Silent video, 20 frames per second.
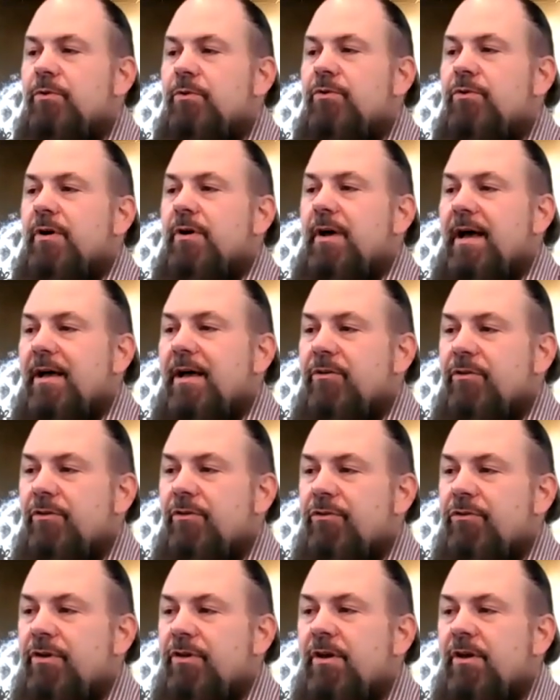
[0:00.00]
which allows
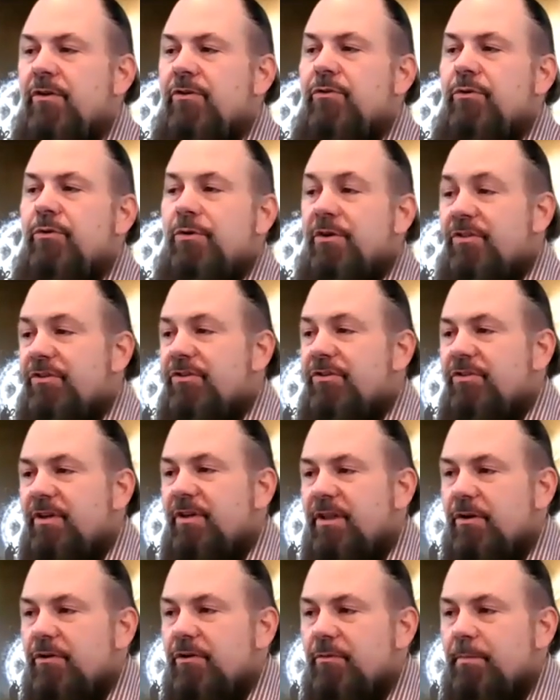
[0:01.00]
us sort of to
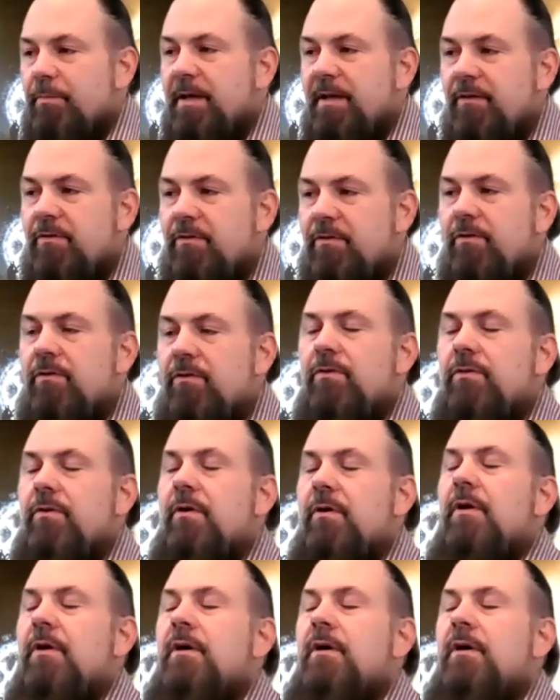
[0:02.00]
see those pieces.